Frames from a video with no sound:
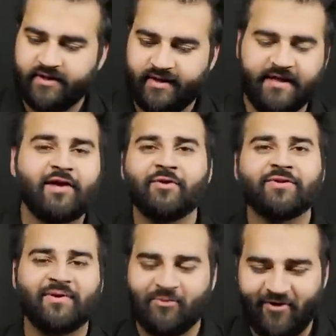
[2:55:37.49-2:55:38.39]
He killed
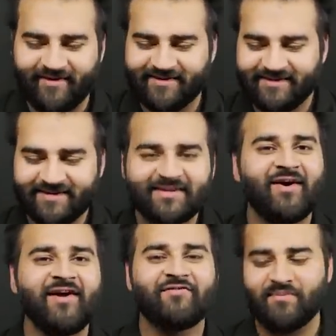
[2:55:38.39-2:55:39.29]
that one
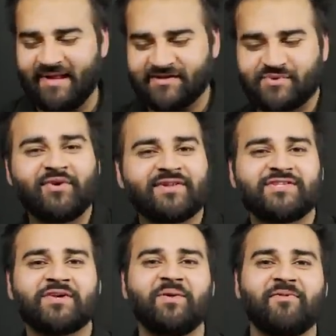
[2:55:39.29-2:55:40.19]
guy from that squad the
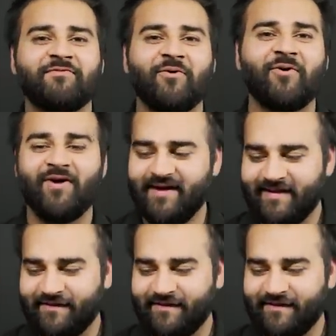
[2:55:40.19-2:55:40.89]
turn before.